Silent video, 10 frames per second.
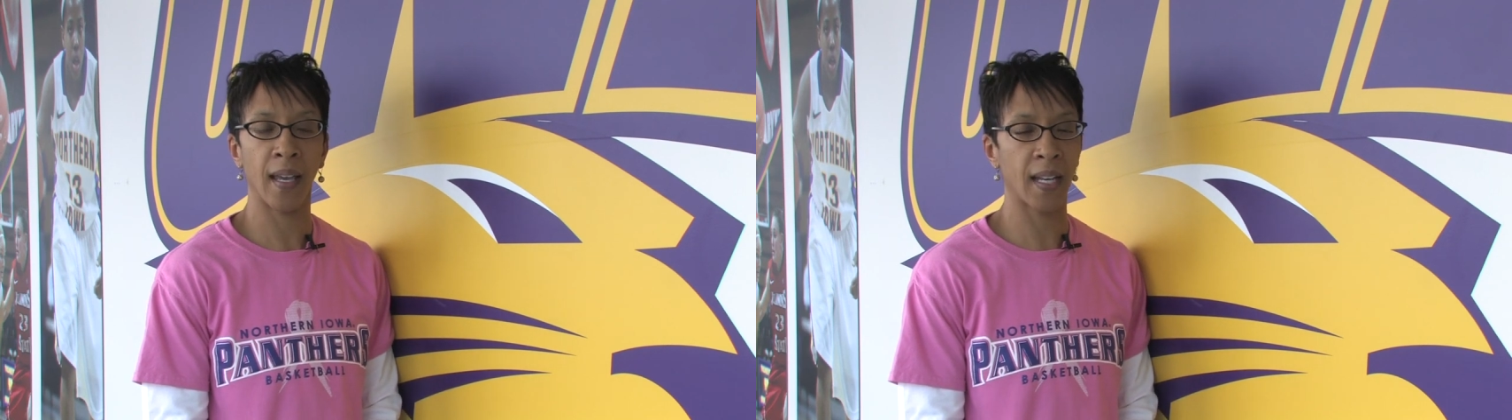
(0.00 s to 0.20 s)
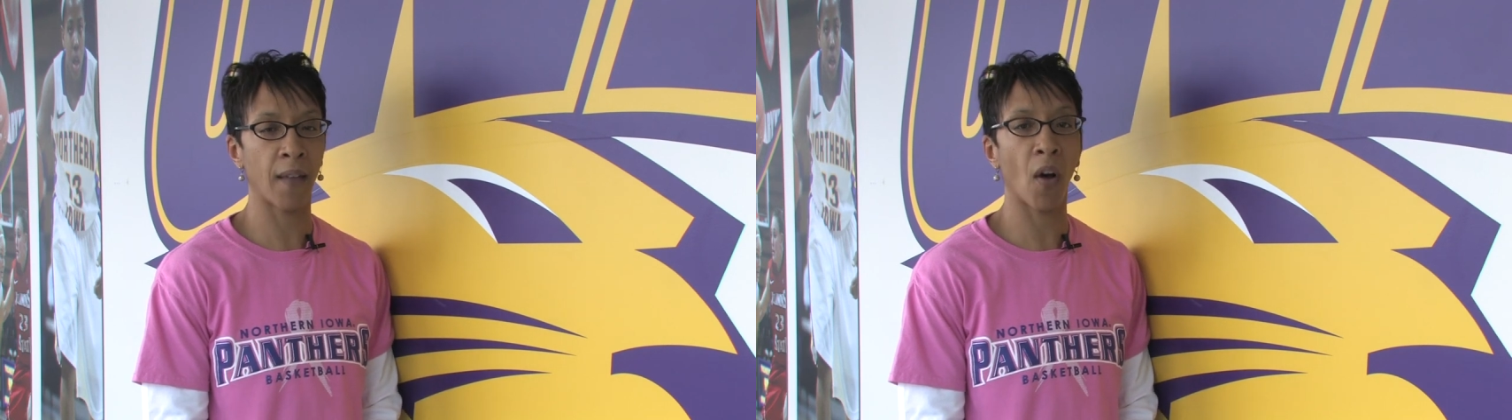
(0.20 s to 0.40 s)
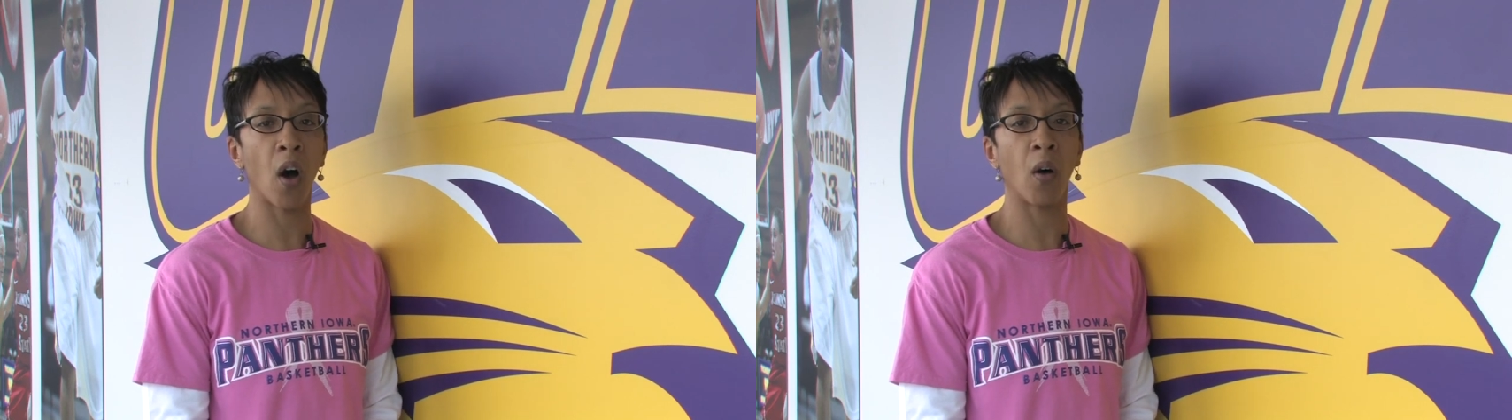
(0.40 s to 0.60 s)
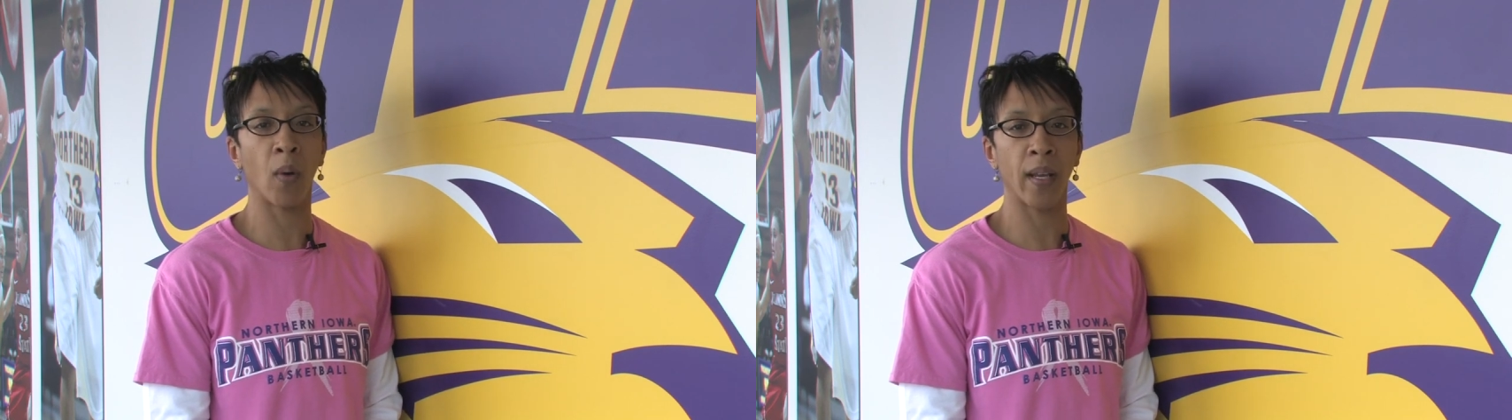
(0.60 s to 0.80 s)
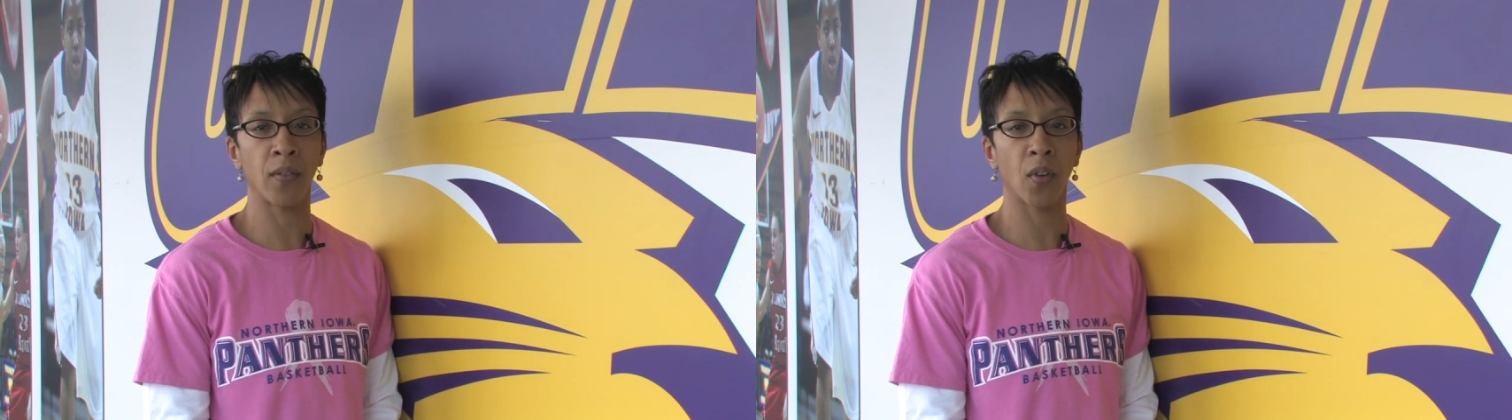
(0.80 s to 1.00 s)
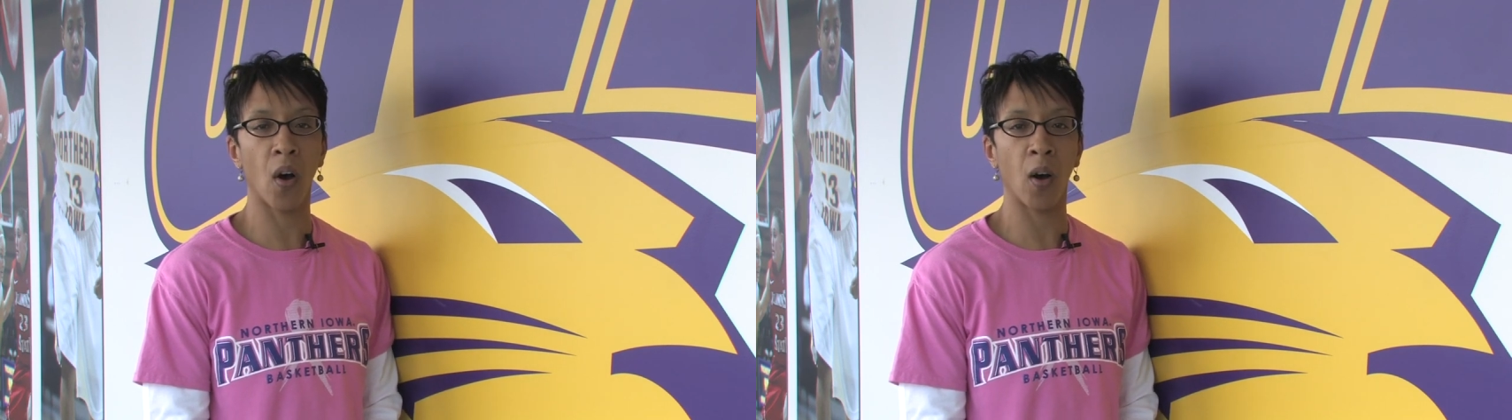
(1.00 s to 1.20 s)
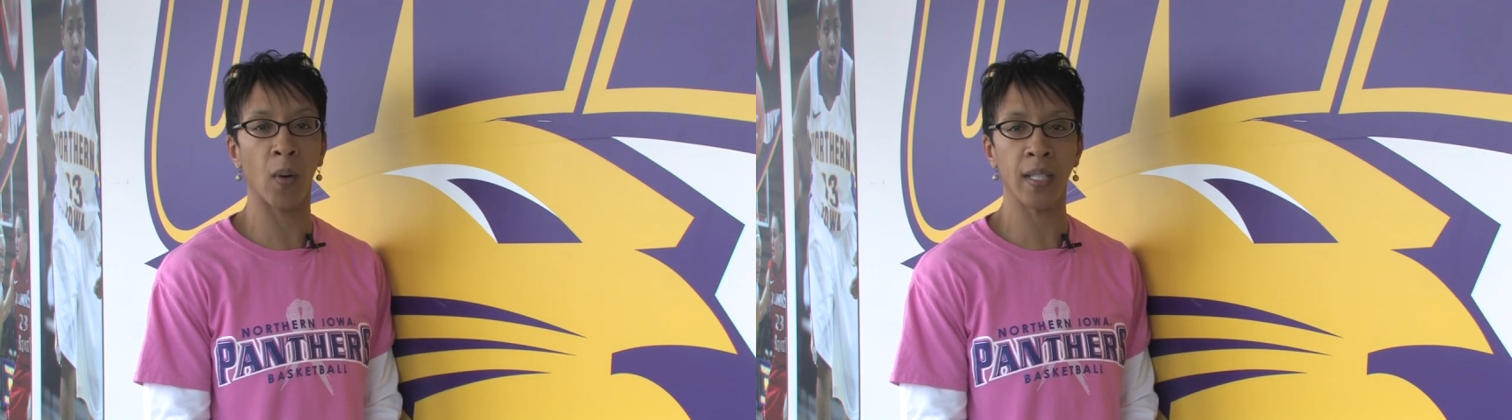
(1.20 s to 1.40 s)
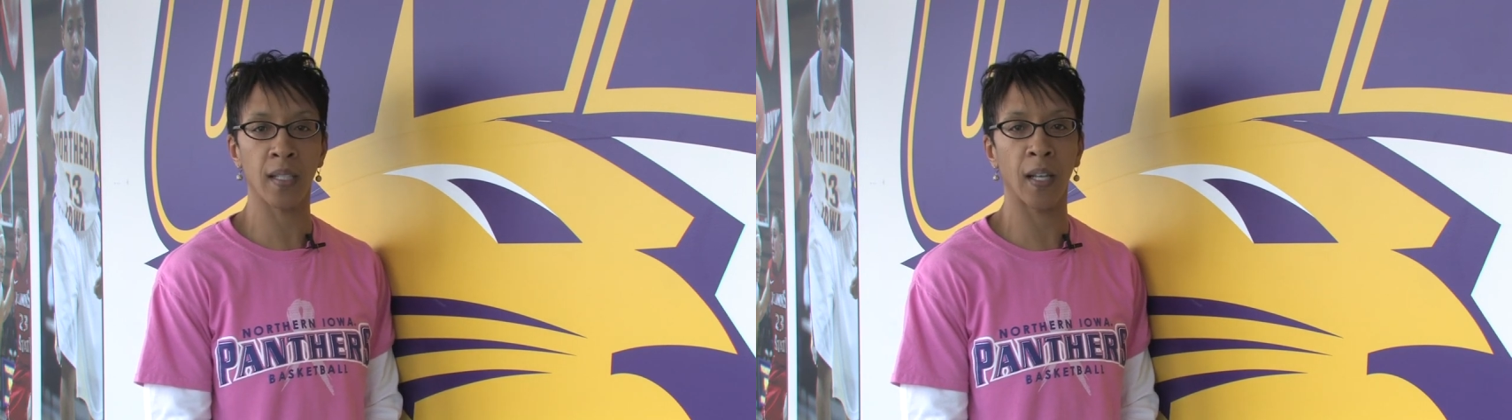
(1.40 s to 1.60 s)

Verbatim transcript: and I've always, always